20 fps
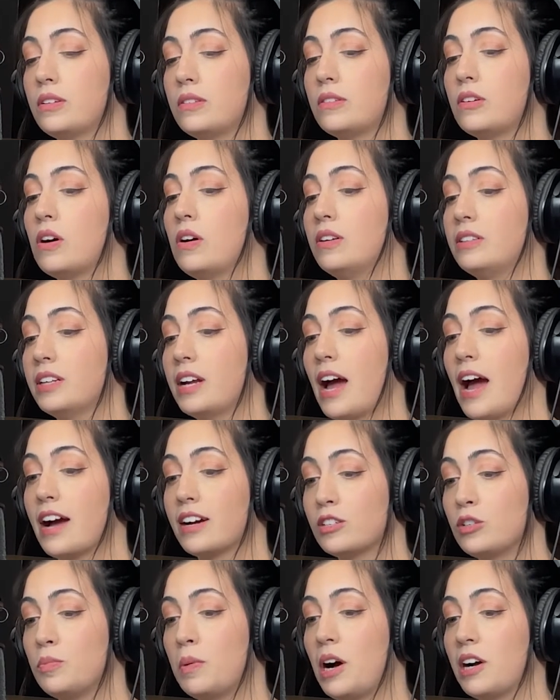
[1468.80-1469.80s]
called
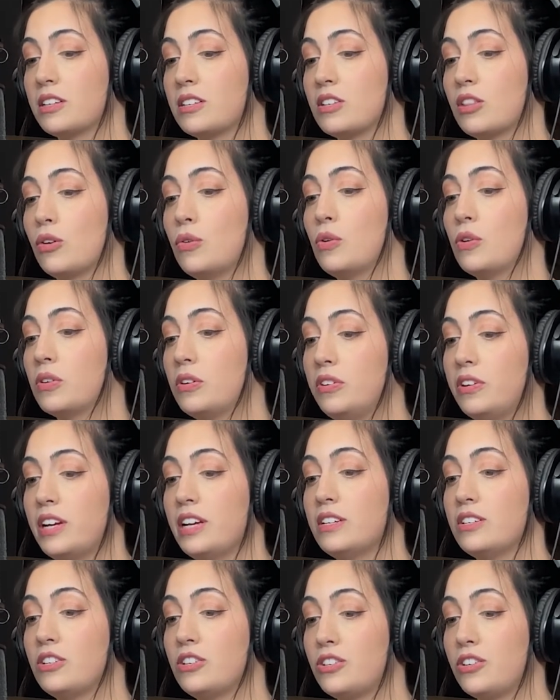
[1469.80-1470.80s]
Xbox: The Oral
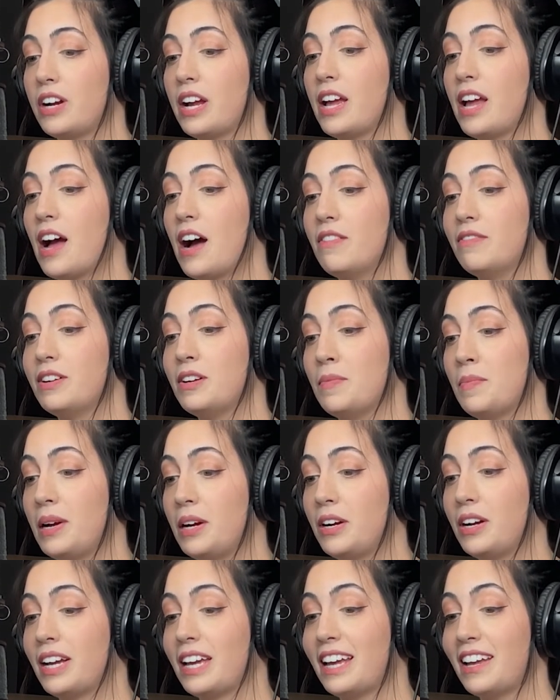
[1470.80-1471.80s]
History of an
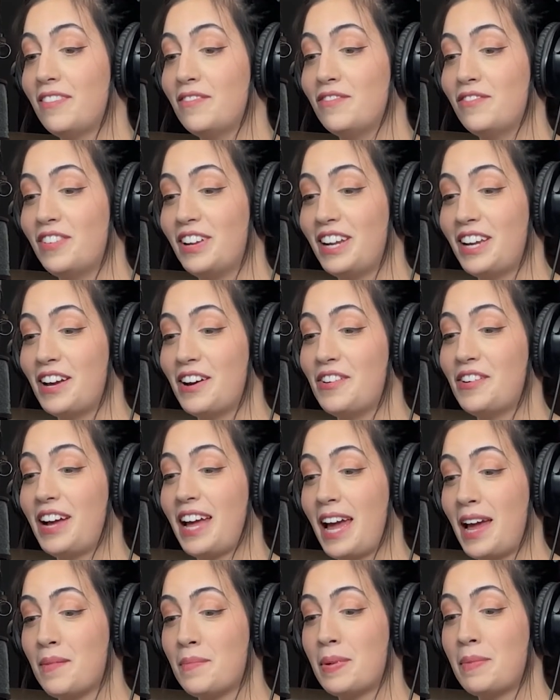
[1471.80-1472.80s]
American Video
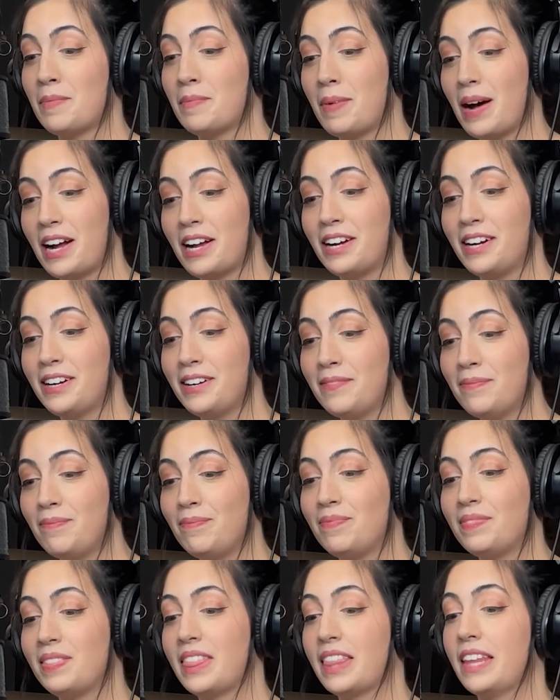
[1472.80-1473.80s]
Game Empire,
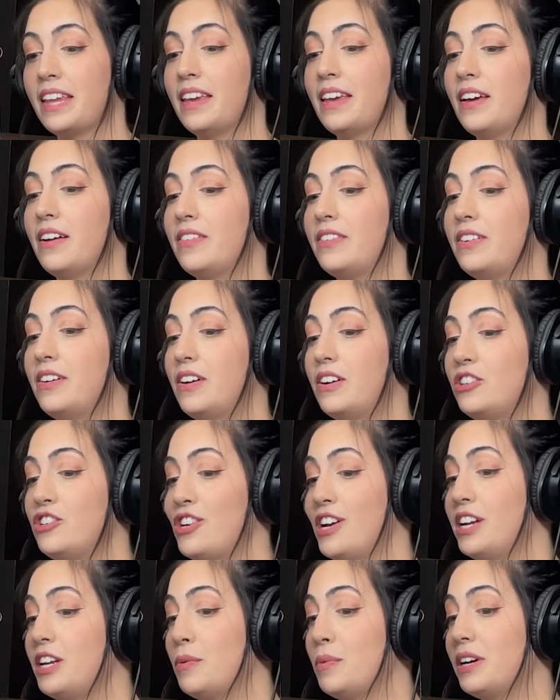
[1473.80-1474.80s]

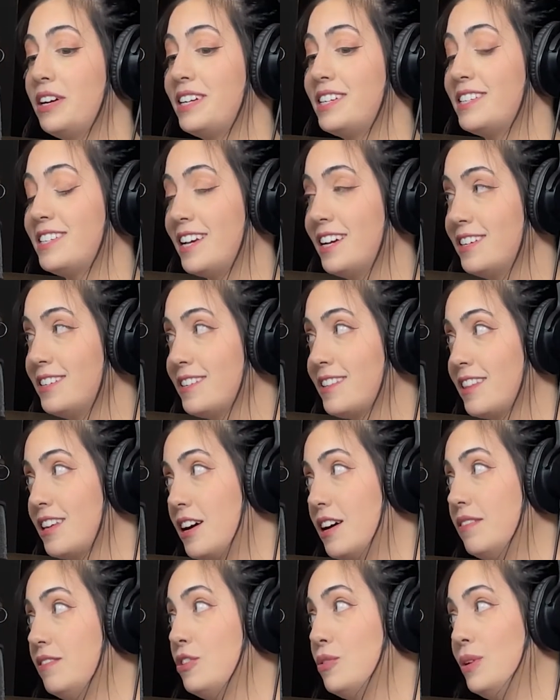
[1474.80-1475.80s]
January 6th
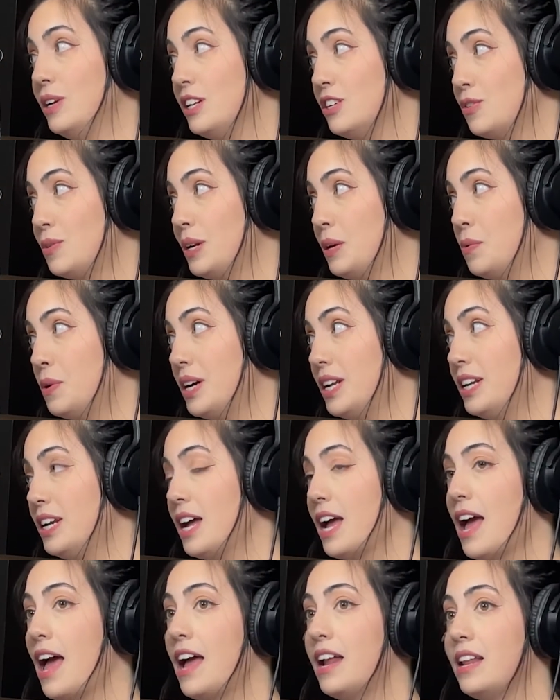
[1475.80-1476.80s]
of 2021,
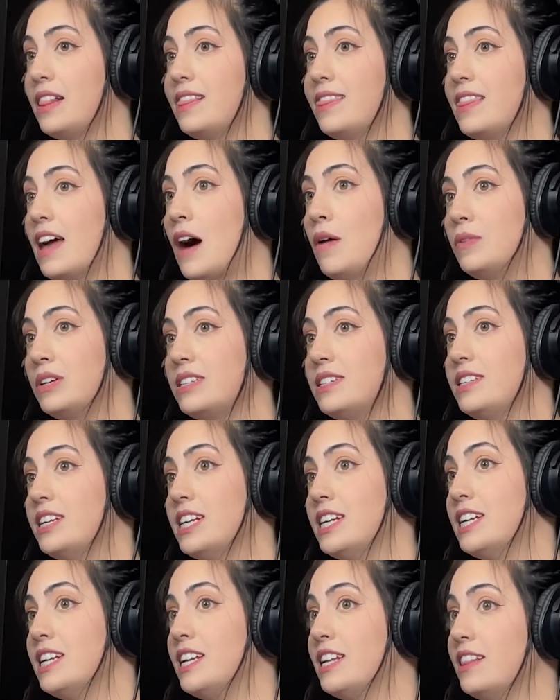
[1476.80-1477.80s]
and that was
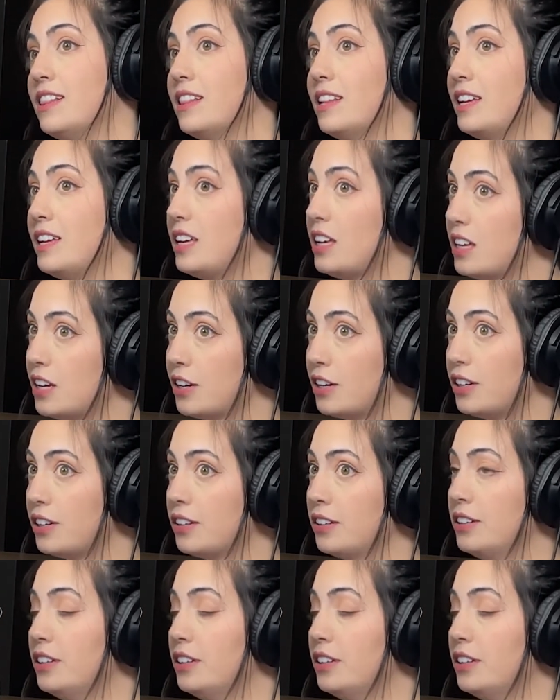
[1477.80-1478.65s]
stated in here.